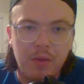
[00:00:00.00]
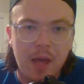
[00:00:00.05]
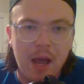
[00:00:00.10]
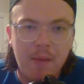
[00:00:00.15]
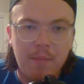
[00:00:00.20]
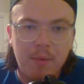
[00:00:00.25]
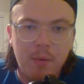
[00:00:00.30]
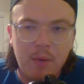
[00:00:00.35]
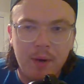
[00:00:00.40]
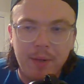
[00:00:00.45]

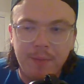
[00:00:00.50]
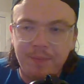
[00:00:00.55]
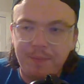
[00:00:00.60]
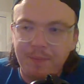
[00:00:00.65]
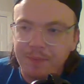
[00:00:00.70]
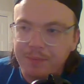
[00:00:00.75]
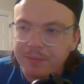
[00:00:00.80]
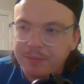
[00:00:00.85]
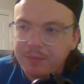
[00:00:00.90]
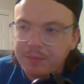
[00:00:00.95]
that point
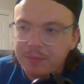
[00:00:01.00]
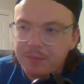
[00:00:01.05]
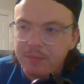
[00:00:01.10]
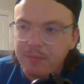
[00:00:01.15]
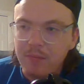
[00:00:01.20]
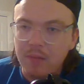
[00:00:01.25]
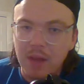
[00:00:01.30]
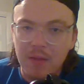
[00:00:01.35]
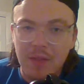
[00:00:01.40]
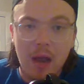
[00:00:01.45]

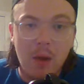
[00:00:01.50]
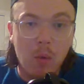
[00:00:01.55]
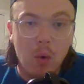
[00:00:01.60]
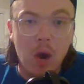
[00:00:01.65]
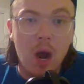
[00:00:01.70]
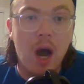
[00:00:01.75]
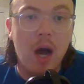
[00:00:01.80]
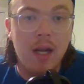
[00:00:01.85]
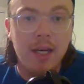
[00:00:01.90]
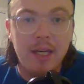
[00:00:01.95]
that
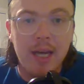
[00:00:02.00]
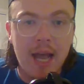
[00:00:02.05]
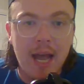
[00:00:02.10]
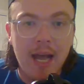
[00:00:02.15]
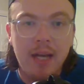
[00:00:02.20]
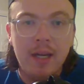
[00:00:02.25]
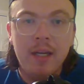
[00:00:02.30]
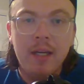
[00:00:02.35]
were on net.